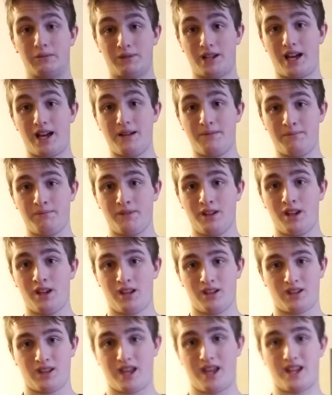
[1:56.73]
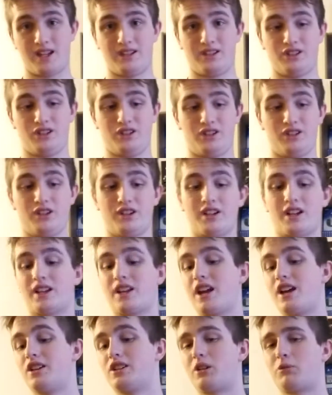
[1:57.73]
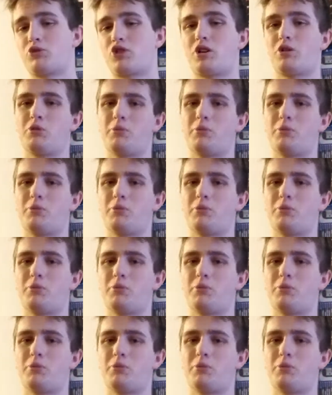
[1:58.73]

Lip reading: time, then you're going to get in some trouble.